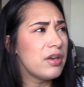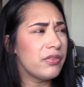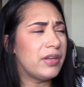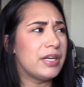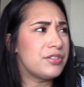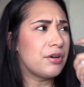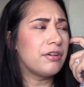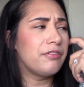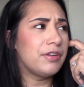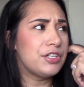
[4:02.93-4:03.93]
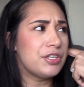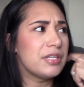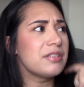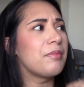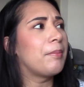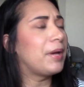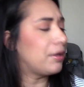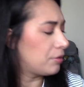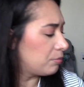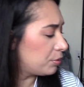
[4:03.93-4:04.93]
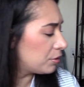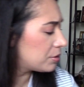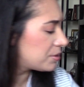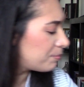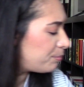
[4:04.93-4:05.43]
that I started finishing some of my other books,